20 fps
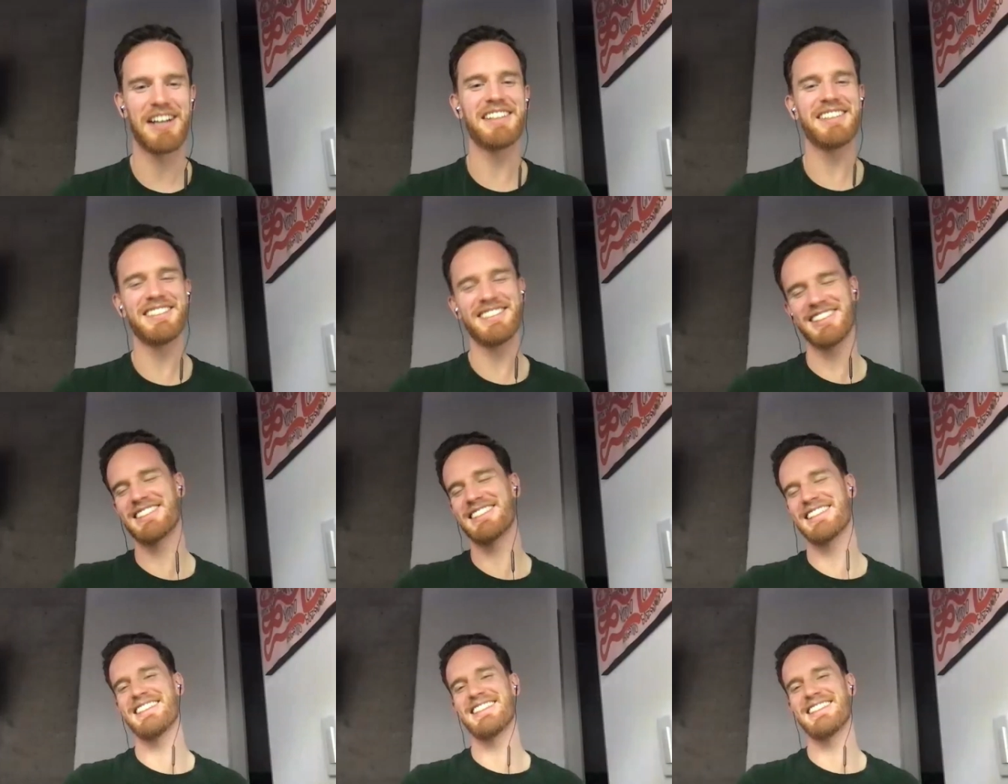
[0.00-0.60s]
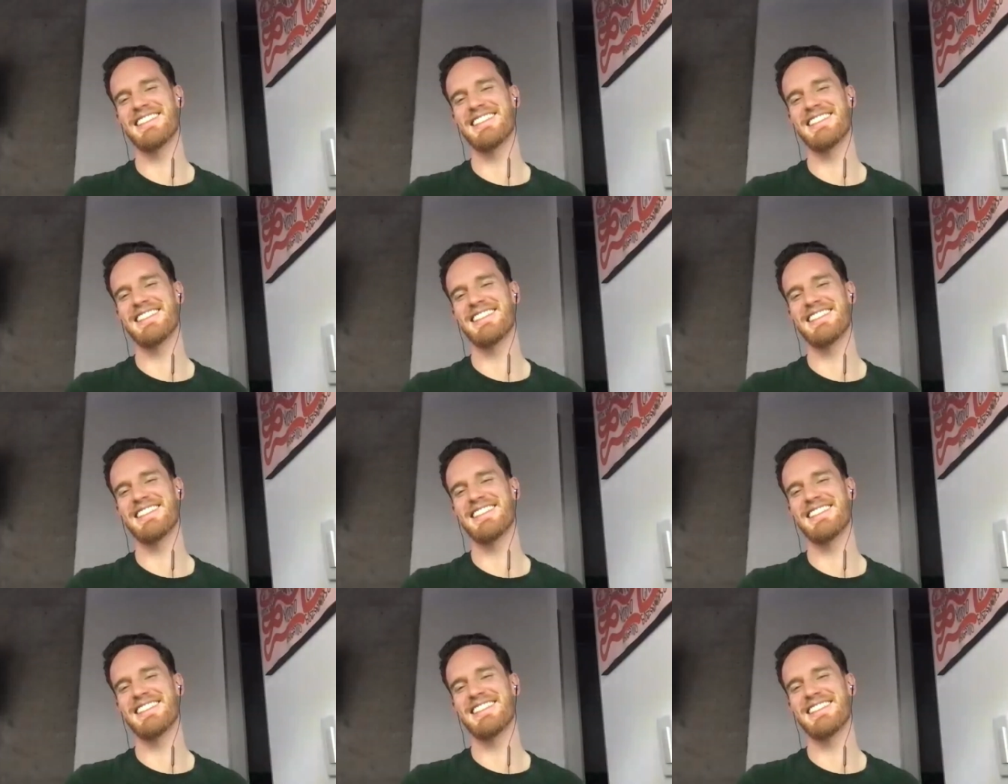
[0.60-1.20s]
more
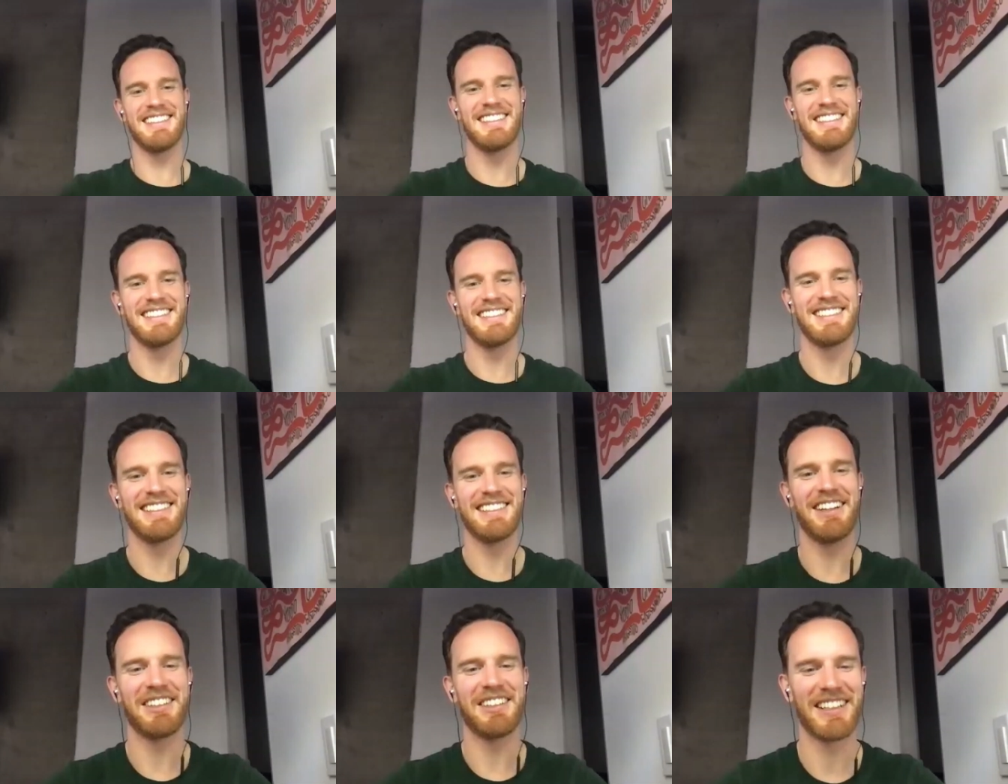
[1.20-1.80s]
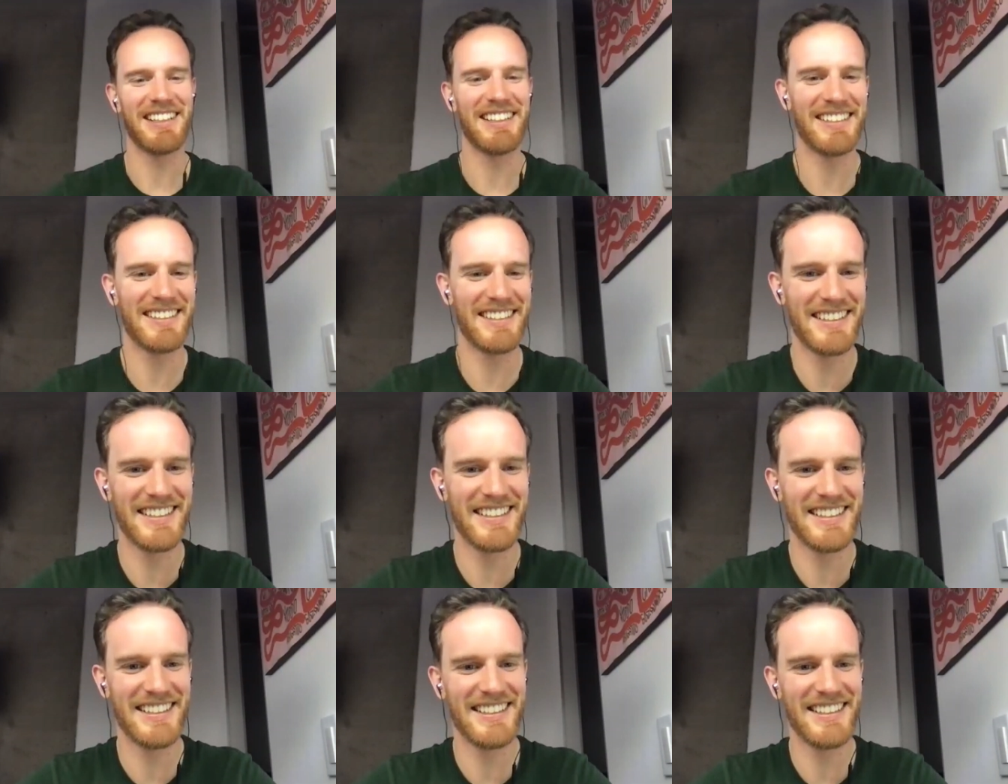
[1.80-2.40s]
interesting the okay.
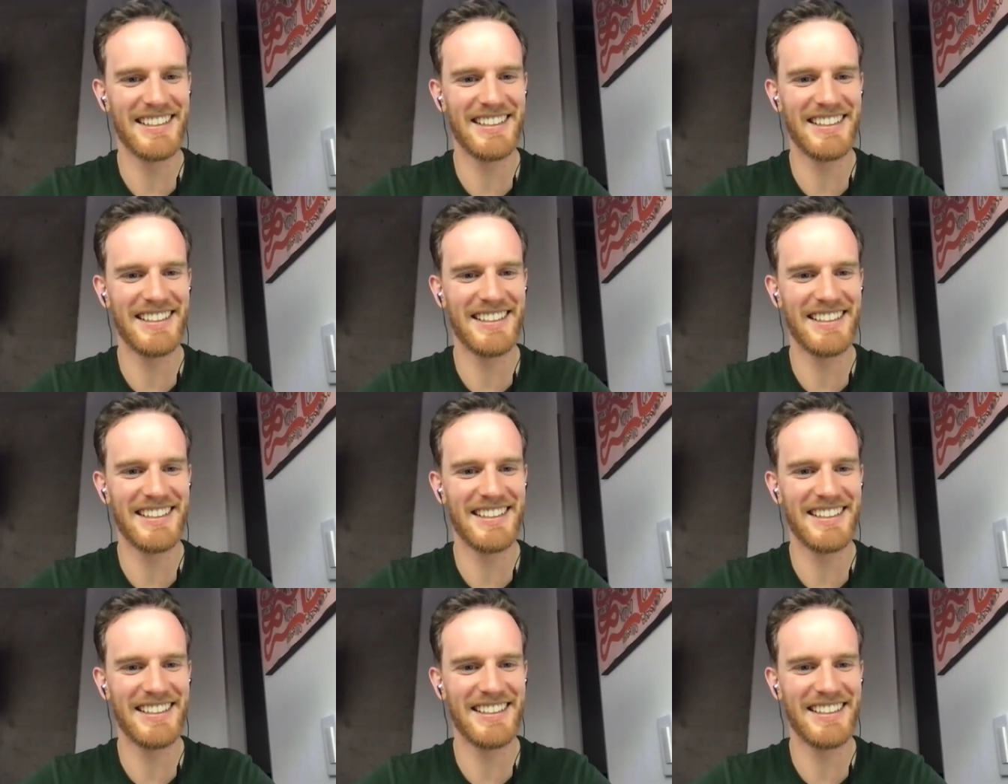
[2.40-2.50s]
uh,